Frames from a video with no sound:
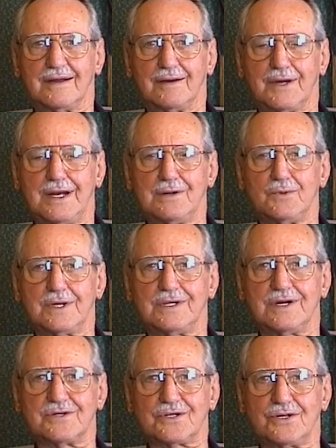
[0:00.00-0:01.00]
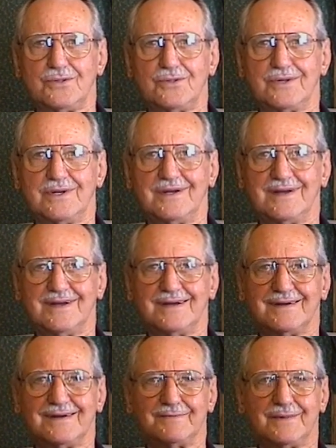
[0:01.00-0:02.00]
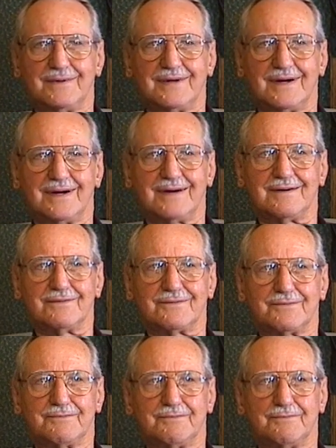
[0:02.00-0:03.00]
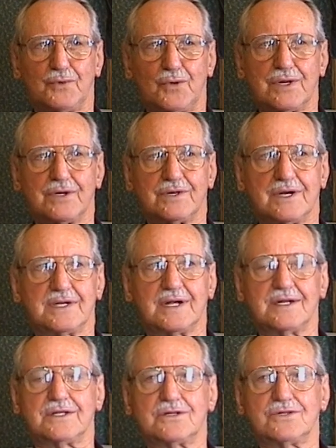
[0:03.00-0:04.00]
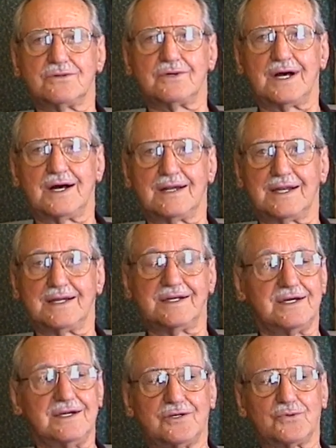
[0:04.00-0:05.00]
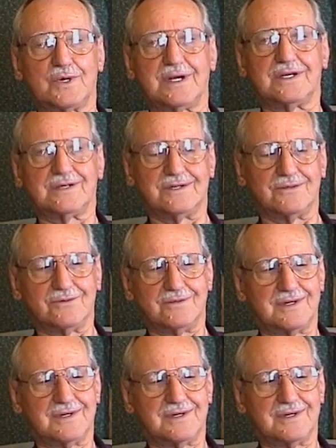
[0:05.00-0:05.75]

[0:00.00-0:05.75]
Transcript: I'm 81 years old. I was born on the 10th of July, 1922.